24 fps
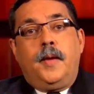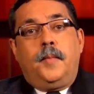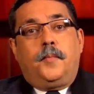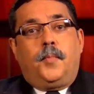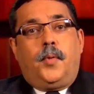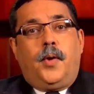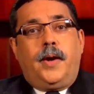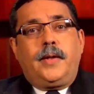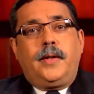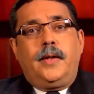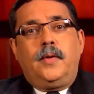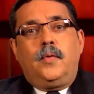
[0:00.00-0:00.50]

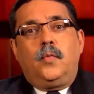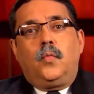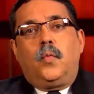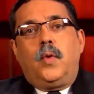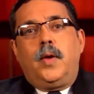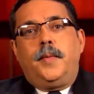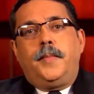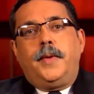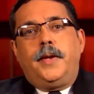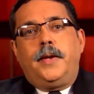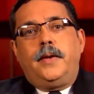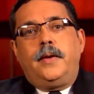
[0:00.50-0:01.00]
pregnant
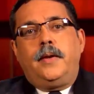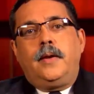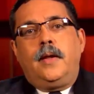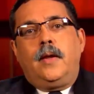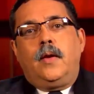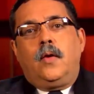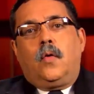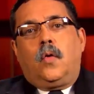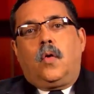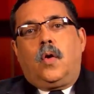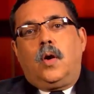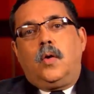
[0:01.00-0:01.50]
women,
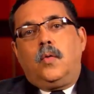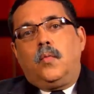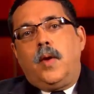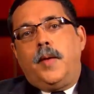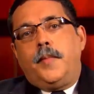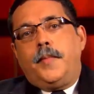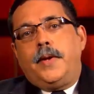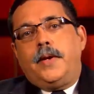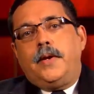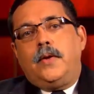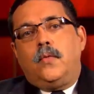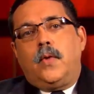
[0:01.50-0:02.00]
or
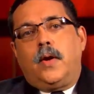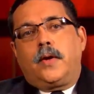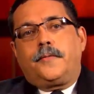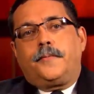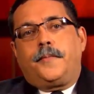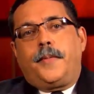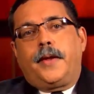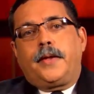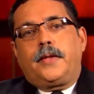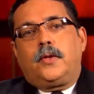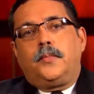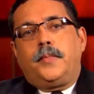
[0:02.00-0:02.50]
women who
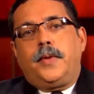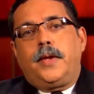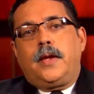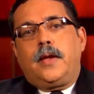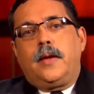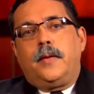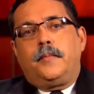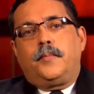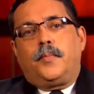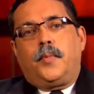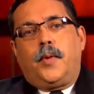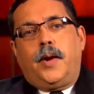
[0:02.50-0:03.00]
expect to
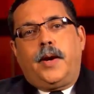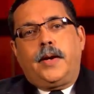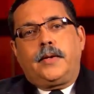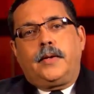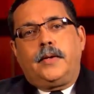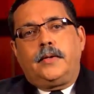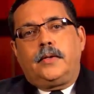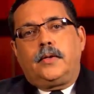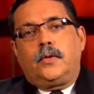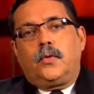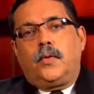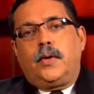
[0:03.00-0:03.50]
become
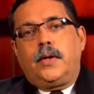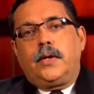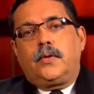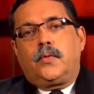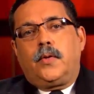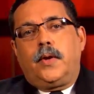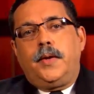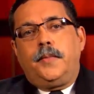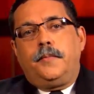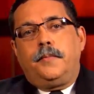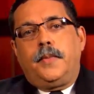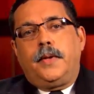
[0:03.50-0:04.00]
pregnant during
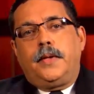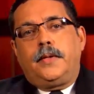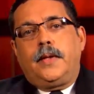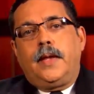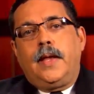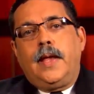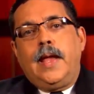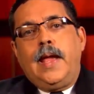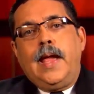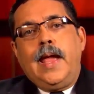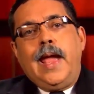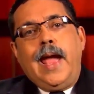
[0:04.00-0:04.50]
treatment,
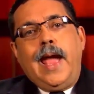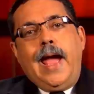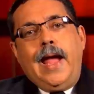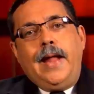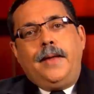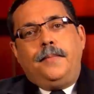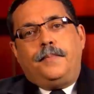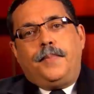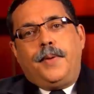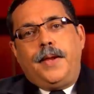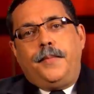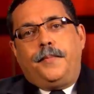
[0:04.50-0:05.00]

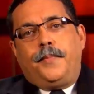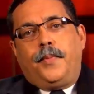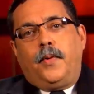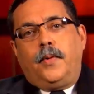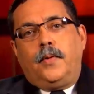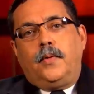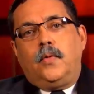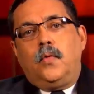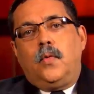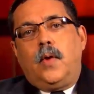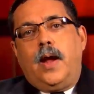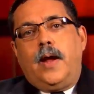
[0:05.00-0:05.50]
and
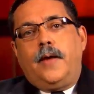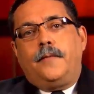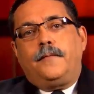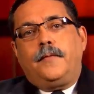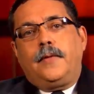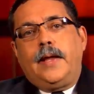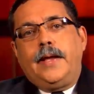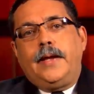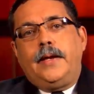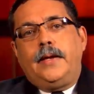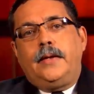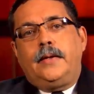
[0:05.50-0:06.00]
people who have
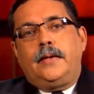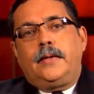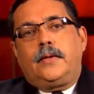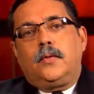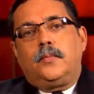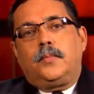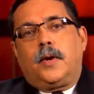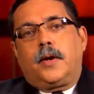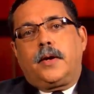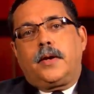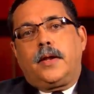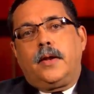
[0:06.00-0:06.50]
latent
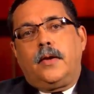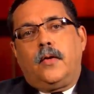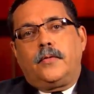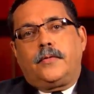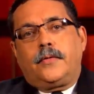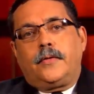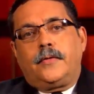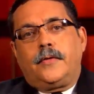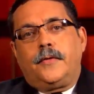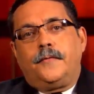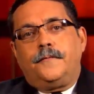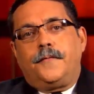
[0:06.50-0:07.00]

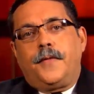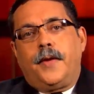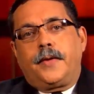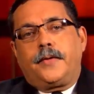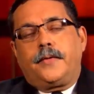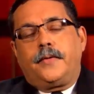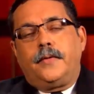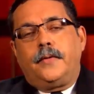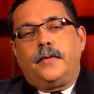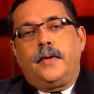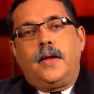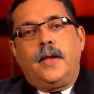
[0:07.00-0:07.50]
tuberculosis
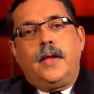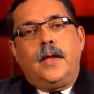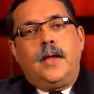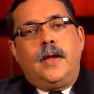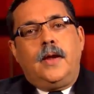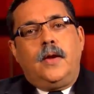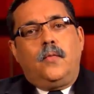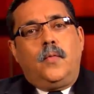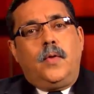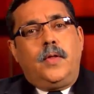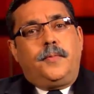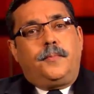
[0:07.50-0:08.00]
infection
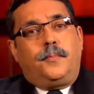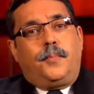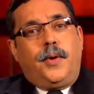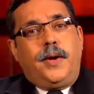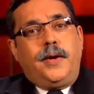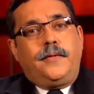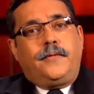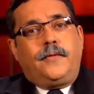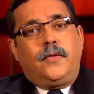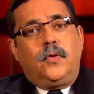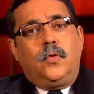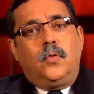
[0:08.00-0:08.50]
with
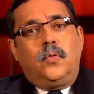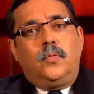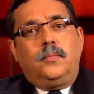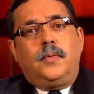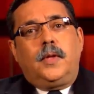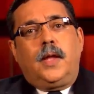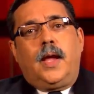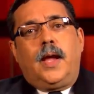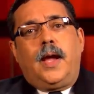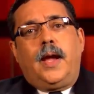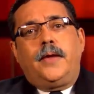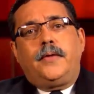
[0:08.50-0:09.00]
presumed
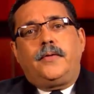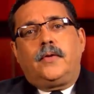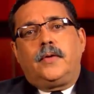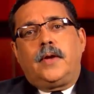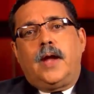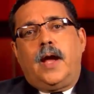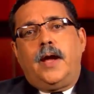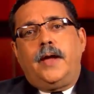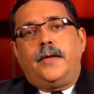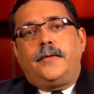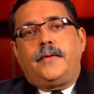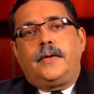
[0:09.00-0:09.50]

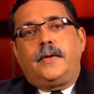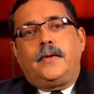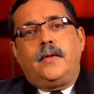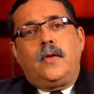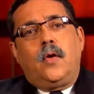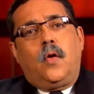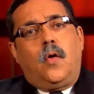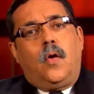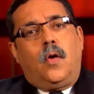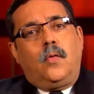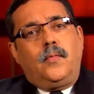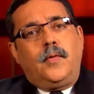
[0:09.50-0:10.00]
isoniazid
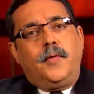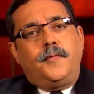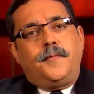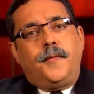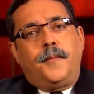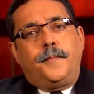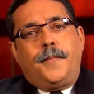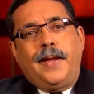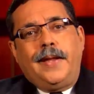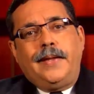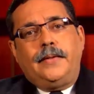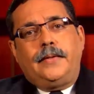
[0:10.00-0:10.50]
or
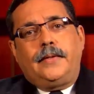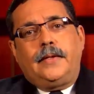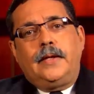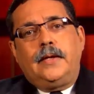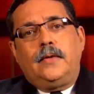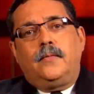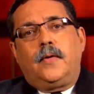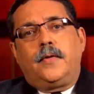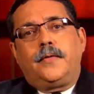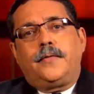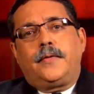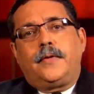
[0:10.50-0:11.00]
rifapentine
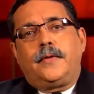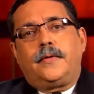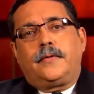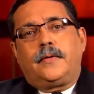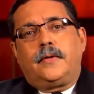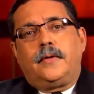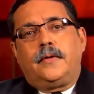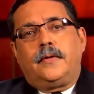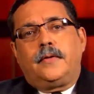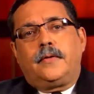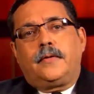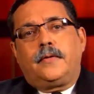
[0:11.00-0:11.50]

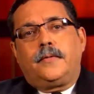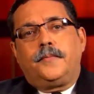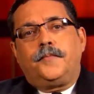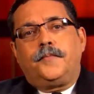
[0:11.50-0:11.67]
resistance.